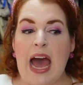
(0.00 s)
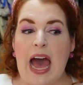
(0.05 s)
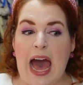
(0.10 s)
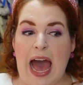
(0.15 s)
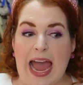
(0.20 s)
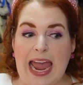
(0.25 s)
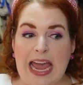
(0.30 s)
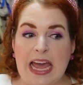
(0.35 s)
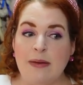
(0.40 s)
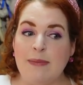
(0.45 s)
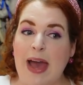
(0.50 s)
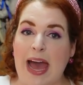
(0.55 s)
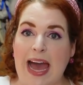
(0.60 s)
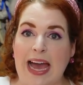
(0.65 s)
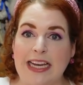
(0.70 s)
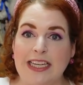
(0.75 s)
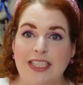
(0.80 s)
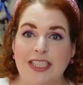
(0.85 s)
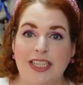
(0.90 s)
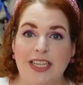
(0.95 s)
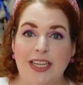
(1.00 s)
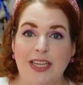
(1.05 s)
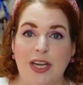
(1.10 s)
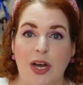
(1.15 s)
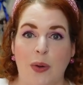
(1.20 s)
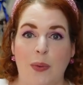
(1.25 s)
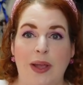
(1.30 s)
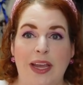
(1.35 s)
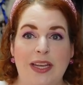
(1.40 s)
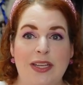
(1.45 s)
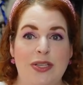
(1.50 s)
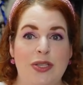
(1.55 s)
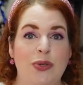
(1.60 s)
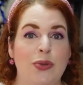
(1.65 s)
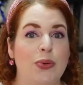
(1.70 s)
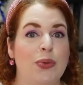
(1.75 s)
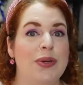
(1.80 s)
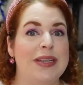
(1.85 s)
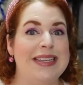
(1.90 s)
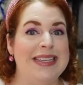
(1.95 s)
I am actually going
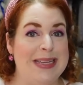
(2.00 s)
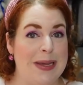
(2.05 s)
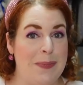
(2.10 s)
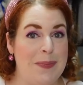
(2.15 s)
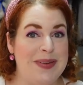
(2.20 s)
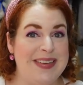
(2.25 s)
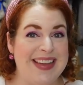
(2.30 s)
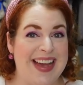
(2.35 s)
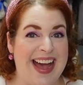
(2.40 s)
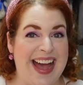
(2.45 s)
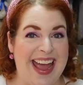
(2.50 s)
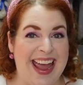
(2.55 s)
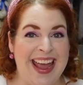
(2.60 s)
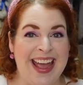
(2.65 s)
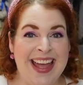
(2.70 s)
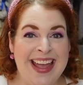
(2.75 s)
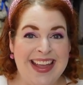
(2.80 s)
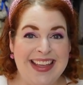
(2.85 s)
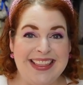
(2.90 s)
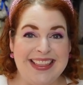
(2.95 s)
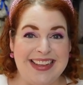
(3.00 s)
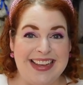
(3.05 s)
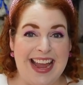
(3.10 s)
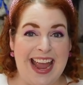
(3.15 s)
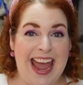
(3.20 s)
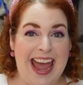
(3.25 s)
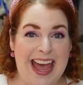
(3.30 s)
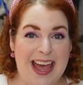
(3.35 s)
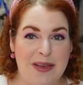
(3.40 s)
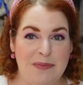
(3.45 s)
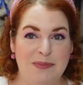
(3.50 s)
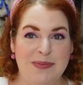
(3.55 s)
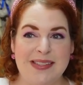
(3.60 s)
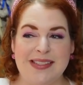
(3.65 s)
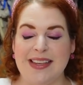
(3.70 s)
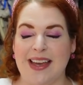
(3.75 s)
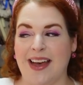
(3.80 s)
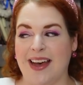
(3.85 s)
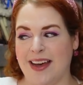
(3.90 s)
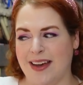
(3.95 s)
to dip dye the
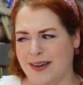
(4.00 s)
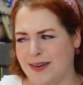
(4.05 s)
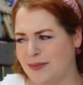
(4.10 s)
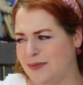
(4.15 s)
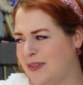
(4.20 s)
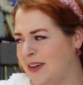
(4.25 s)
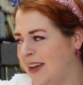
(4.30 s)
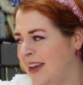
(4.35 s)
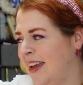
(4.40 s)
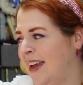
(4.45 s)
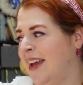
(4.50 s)
hems of,